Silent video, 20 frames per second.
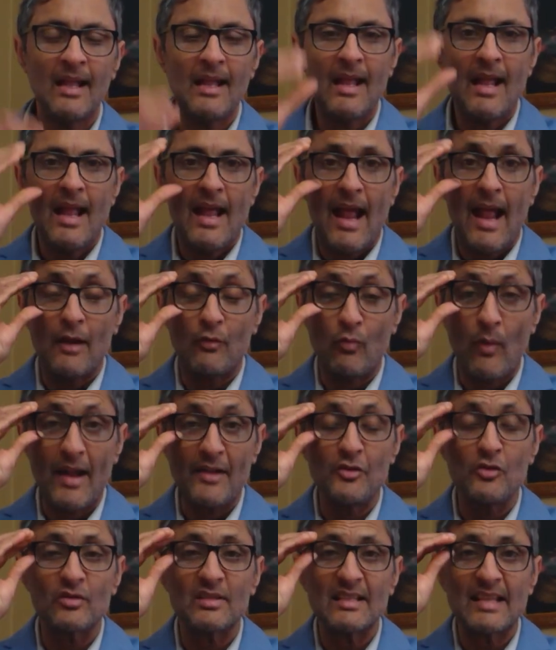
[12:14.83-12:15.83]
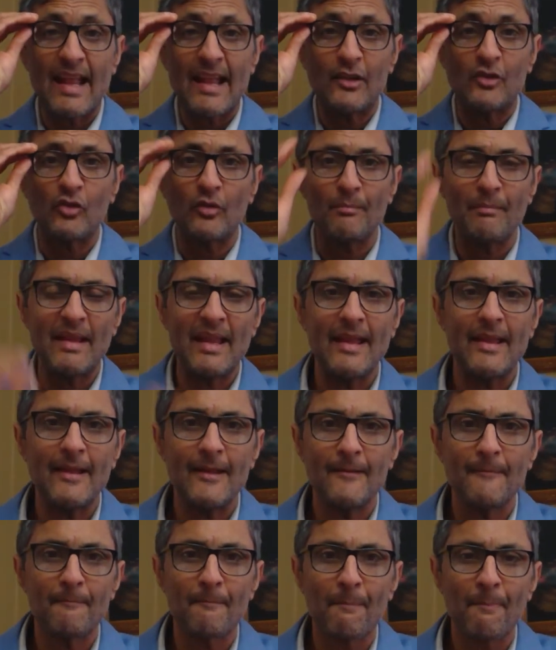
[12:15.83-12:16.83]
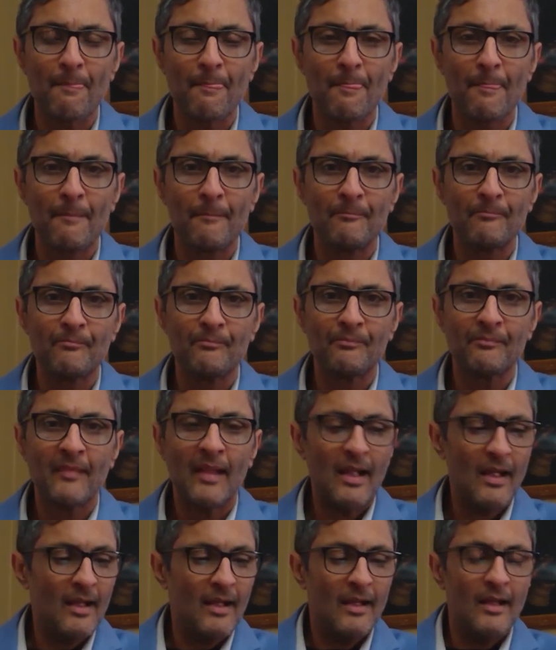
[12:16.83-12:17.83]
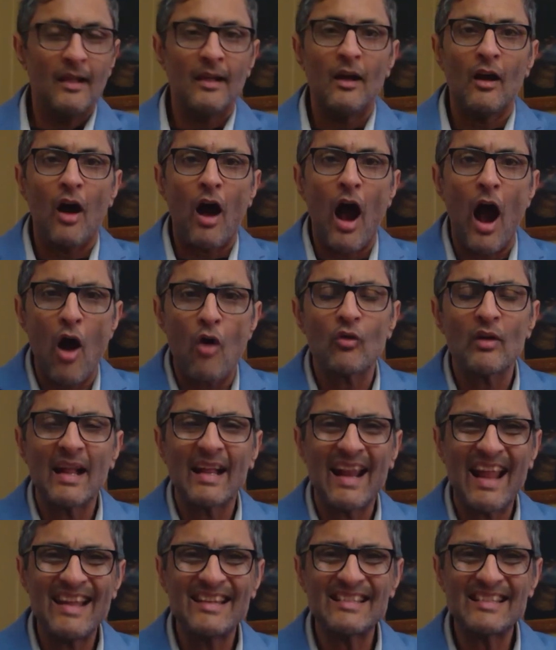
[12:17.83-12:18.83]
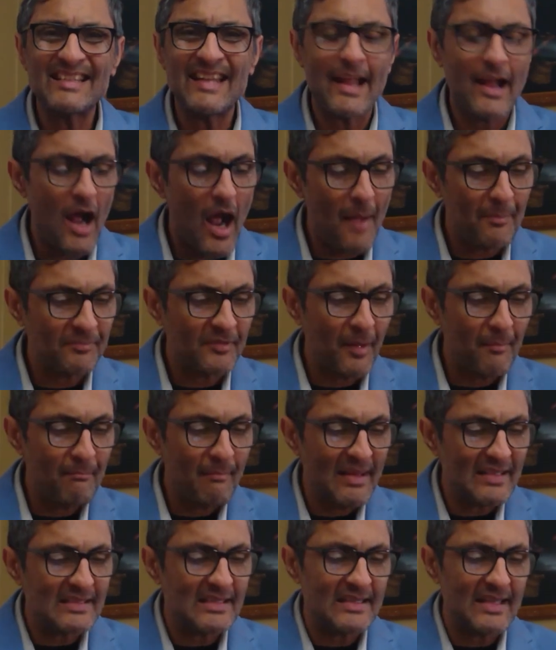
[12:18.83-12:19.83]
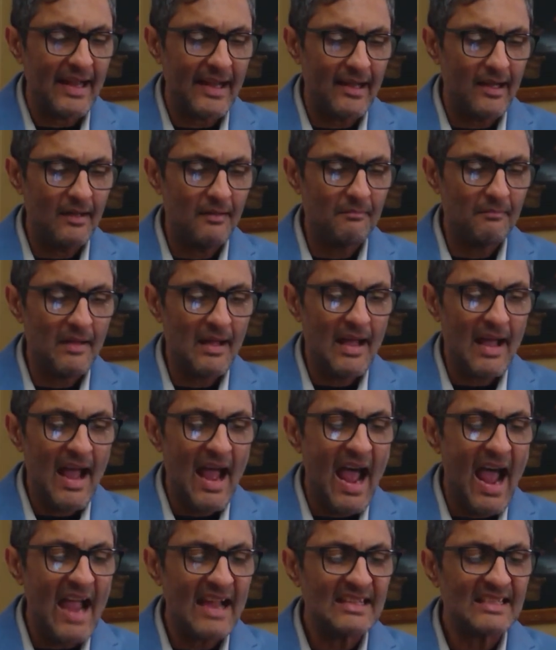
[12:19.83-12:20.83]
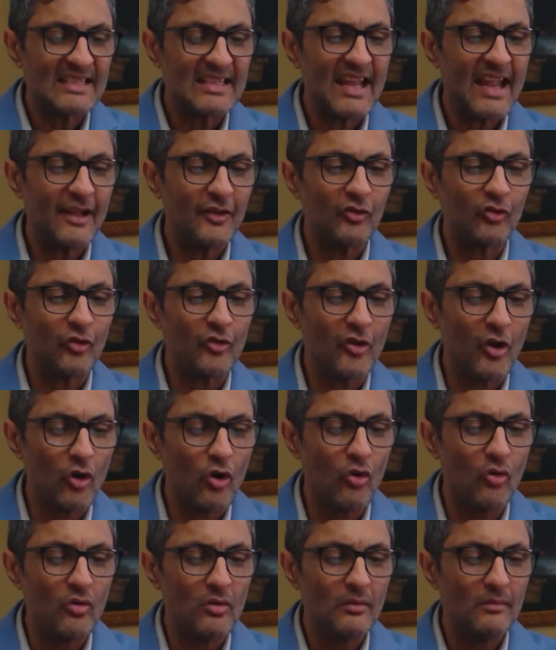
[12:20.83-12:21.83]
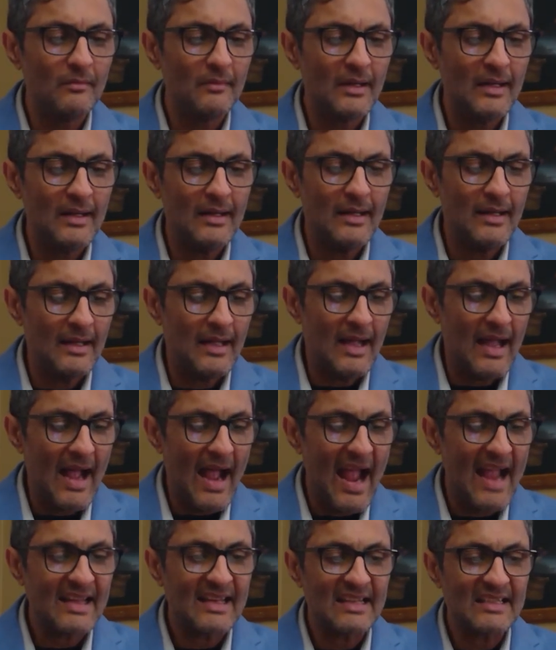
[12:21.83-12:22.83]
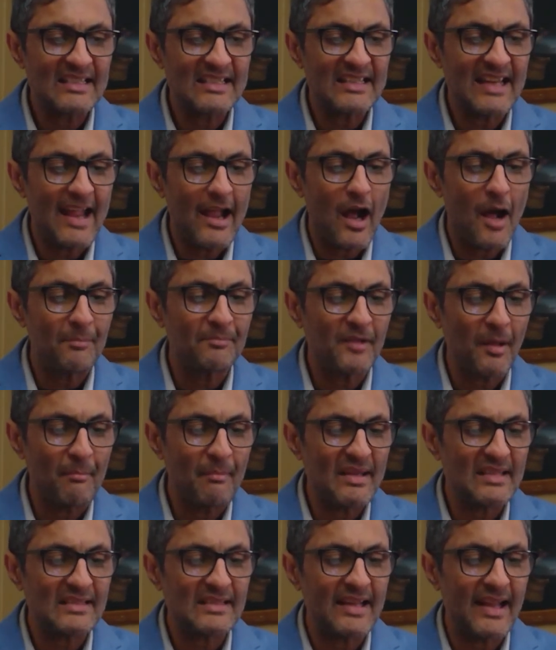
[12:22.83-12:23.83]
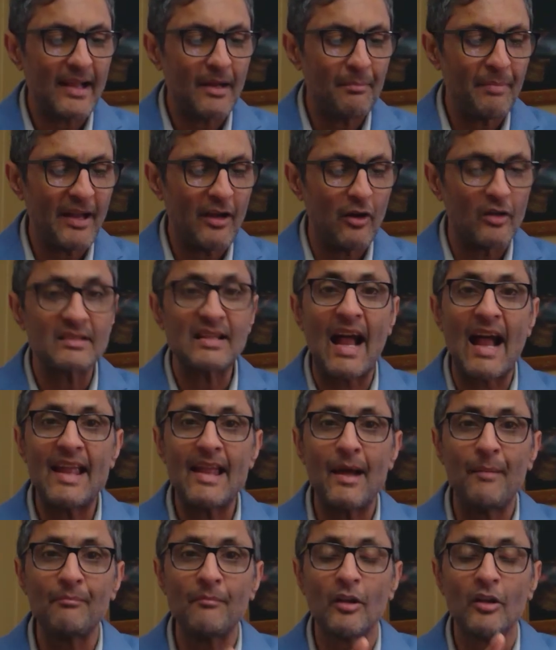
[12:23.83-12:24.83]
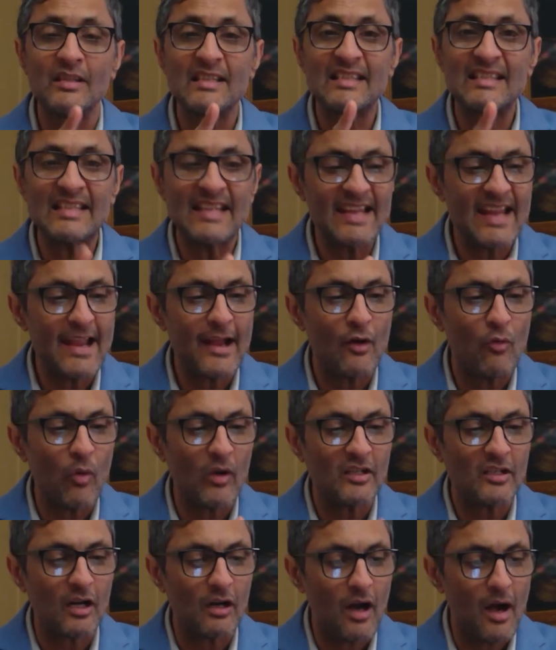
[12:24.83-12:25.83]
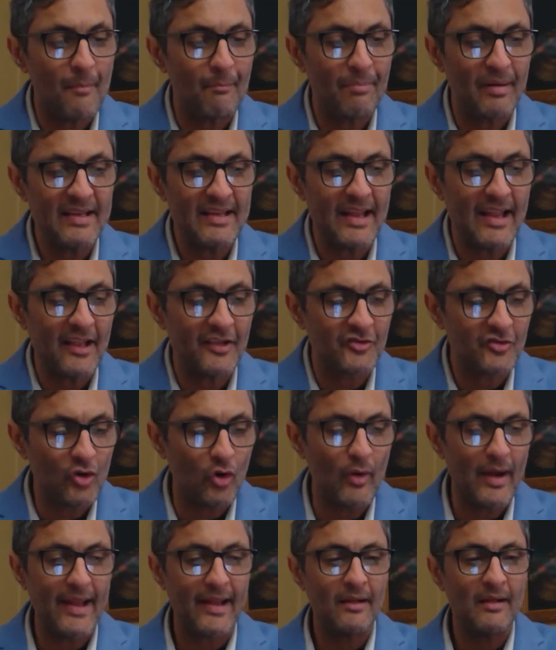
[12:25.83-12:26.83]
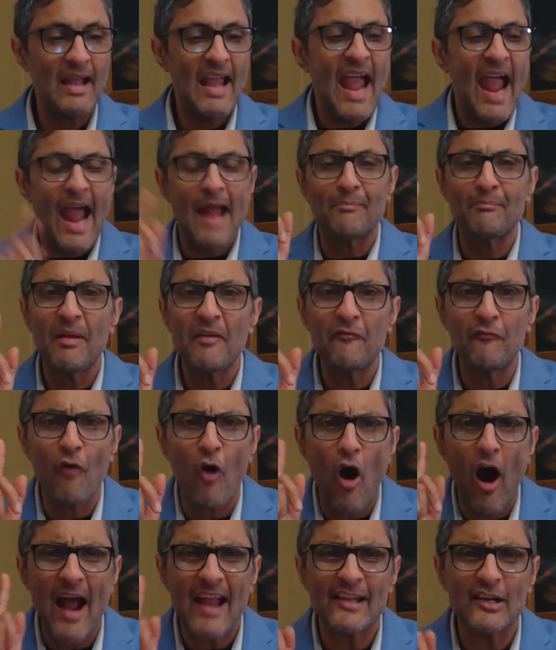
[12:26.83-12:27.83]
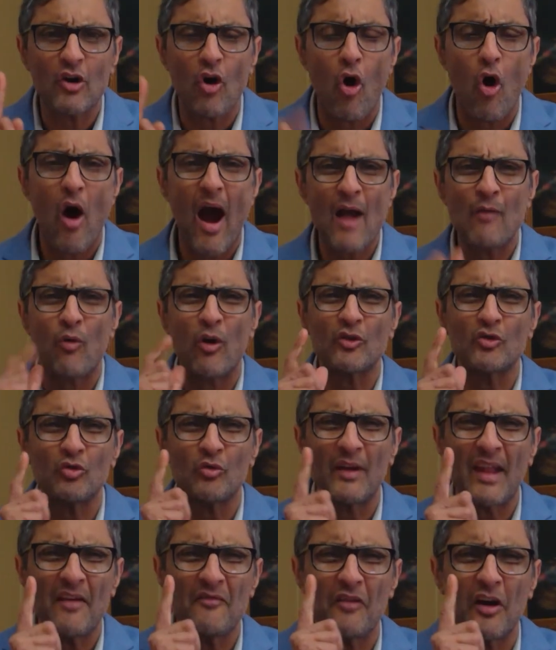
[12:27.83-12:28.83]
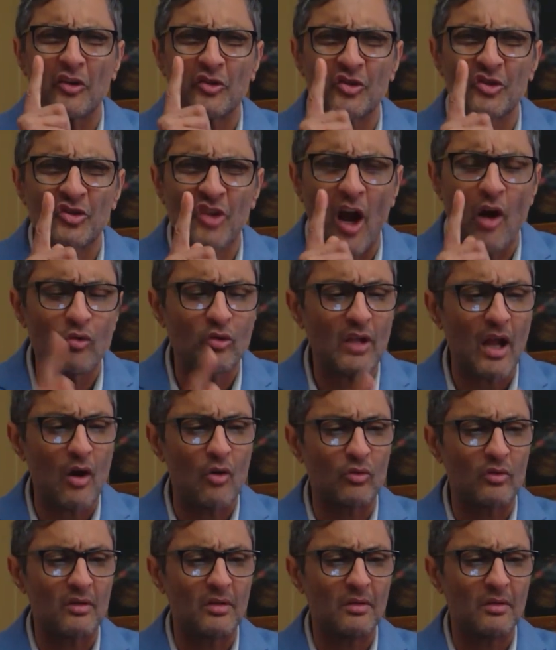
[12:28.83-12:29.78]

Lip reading: And when you say to me, how can I stay optimistic? I say to you, I can stay optimistic because I am seeing what the company is doing. And before I go, I want to give a shout out